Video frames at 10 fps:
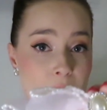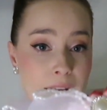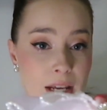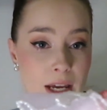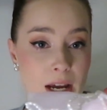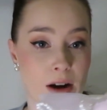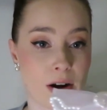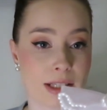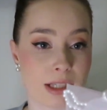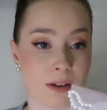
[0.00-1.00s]
fine hair
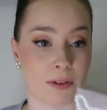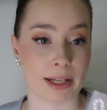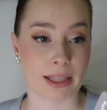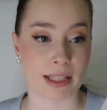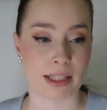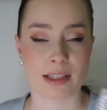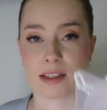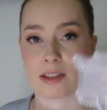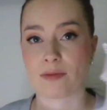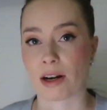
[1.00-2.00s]
and stuff like that. It's
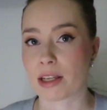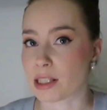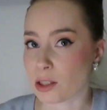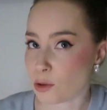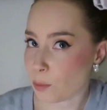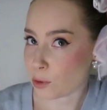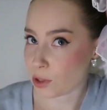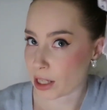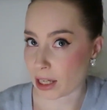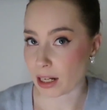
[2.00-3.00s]
just very easy to put
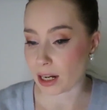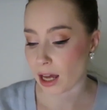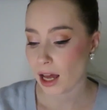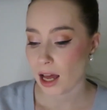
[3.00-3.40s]
in,